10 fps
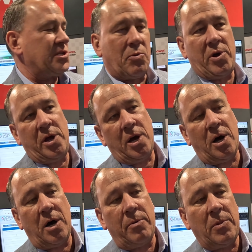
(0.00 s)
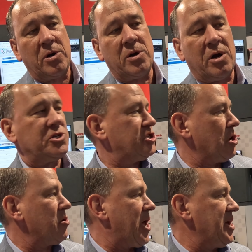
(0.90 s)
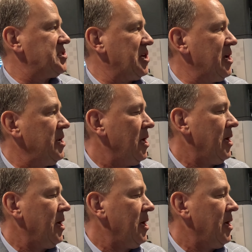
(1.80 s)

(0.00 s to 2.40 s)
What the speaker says: that we are showcasing